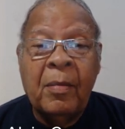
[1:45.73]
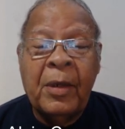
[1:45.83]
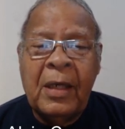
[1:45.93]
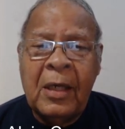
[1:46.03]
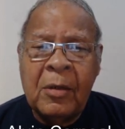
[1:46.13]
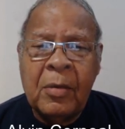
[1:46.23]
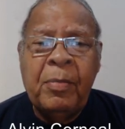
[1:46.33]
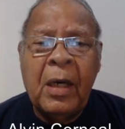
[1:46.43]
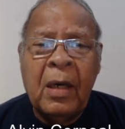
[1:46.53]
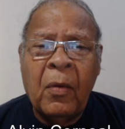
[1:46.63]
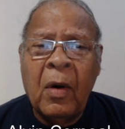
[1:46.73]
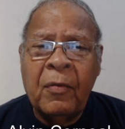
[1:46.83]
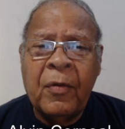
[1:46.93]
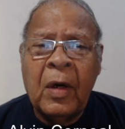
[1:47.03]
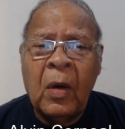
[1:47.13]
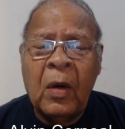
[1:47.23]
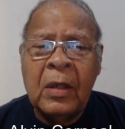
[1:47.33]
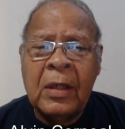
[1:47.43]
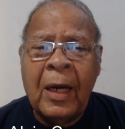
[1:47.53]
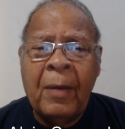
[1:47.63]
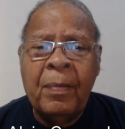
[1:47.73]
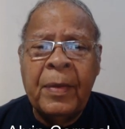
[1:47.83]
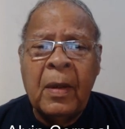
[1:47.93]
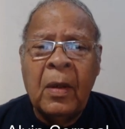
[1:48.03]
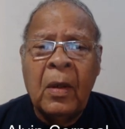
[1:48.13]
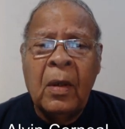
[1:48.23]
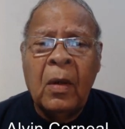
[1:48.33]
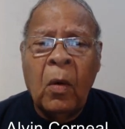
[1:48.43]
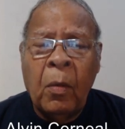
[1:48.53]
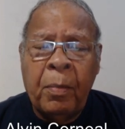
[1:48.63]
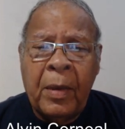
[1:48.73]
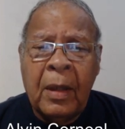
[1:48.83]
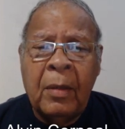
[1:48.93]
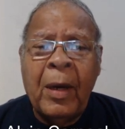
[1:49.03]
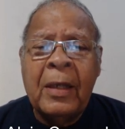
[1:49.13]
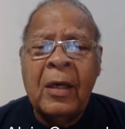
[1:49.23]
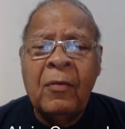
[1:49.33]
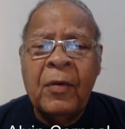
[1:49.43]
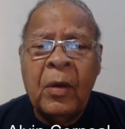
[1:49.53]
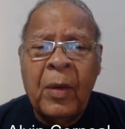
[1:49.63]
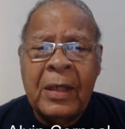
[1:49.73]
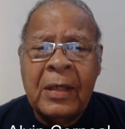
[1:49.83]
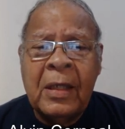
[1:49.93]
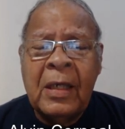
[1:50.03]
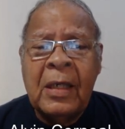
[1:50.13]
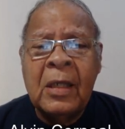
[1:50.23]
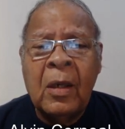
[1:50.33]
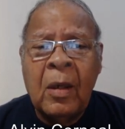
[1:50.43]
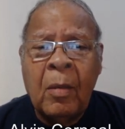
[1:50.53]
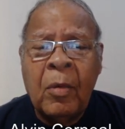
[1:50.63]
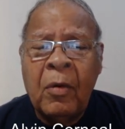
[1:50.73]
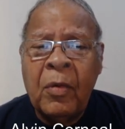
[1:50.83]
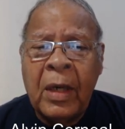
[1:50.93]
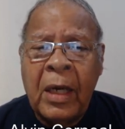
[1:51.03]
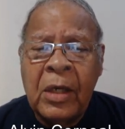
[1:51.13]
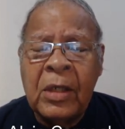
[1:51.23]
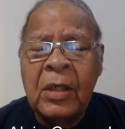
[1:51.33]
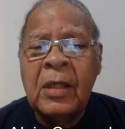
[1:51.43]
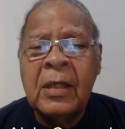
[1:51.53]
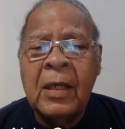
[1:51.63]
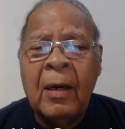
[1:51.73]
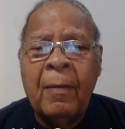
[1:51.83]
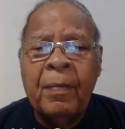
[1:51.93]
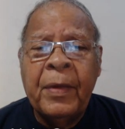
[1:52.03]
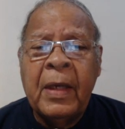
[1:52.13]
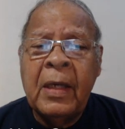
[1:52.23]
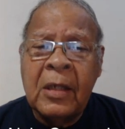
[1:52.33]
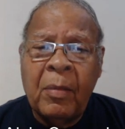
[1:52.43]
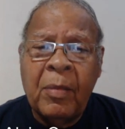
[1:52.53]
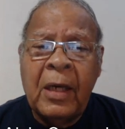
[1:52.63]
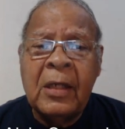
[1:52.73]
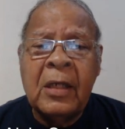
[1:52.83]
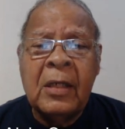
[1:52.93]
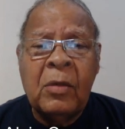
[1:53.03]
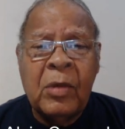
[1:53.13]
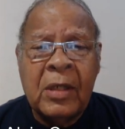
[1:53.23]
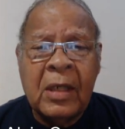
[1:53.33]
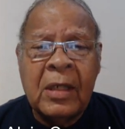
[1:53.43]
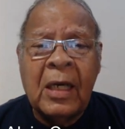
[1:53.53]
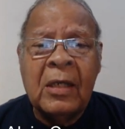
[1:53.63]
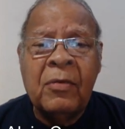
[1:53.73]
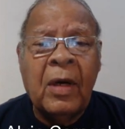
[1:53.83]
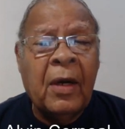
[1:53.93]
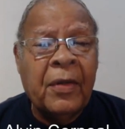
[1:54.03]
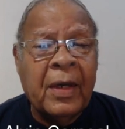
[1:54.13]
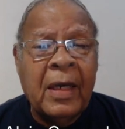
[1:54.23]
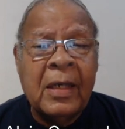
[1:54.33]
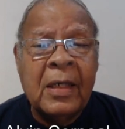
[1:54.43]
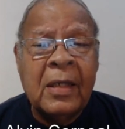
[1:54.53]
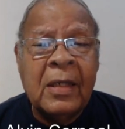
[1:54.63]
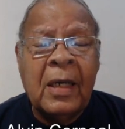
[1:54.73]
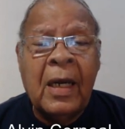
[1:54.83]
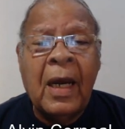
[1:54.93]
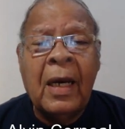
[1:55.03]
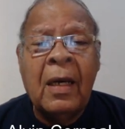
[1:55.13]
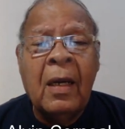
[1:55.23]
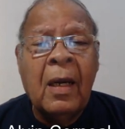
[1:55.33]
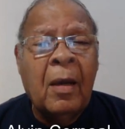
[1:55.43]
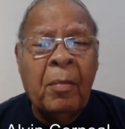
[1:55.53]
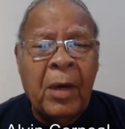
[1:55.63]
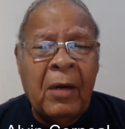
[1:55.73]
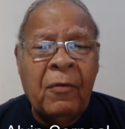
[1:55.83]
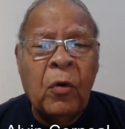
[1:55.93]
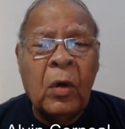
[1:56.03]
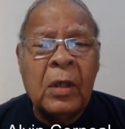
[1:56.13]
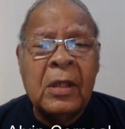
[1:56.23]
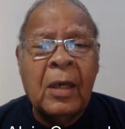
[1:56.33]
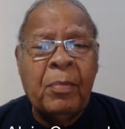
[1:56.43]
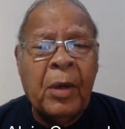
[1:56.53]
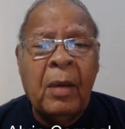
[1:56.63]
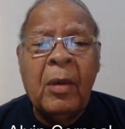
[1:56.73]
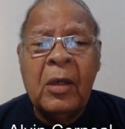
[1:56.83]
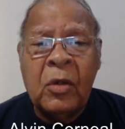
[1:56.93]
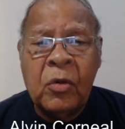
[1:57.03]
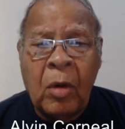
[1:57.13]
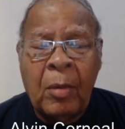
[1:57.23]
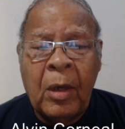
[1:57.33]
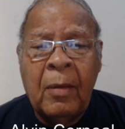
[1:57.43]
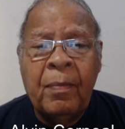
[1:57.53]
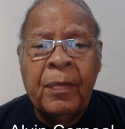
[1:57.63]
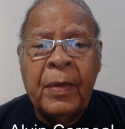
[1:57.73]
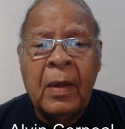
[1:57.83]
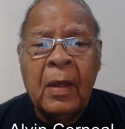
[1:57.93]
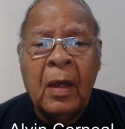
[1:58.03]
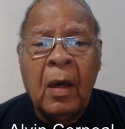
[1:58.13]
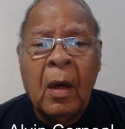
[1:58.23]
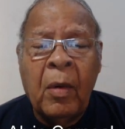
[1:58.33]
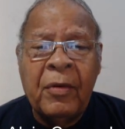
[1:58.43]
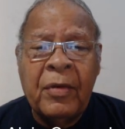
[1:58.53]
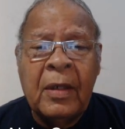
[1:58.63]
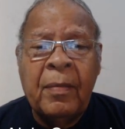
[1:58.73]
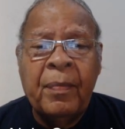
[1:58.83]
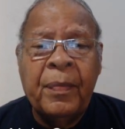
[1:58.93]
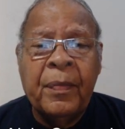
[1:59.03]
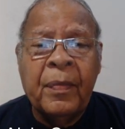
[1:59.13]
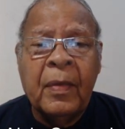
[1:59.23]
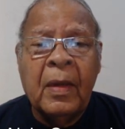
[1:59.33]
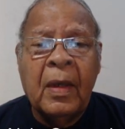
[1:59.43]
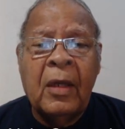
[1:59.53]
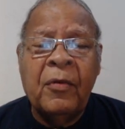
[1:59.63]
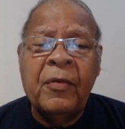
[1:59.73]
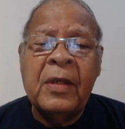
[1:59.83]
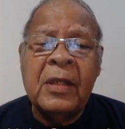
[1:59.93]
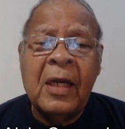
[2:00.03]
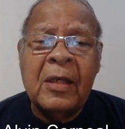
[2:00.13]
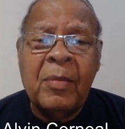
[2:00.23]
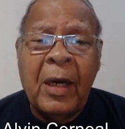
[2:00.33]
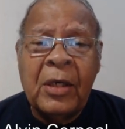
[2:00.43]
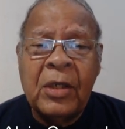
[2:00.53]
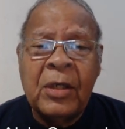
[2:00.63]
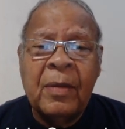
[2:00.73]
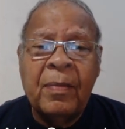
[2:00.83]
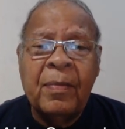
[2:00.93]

but he's been around for a long time, opening the batting for the West Indies on a number of occasions in some cases, he was successful. Other cases, he had many faults that put him into trouble. However, in the first test match,